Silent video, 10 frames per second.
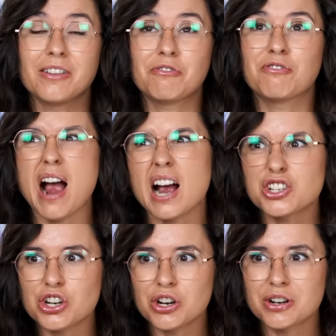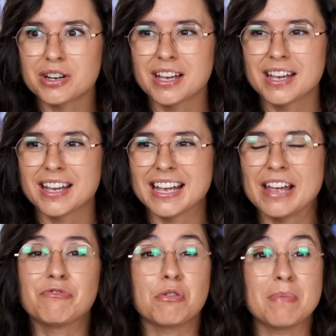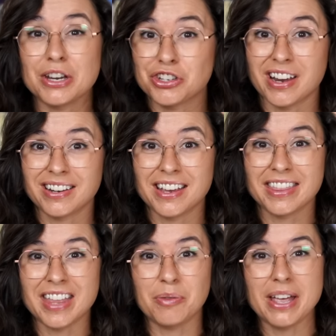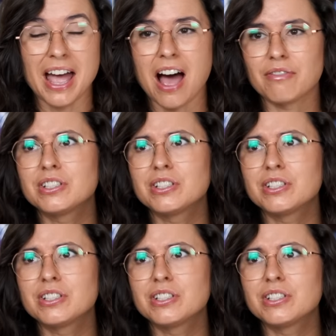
fractured information that we have.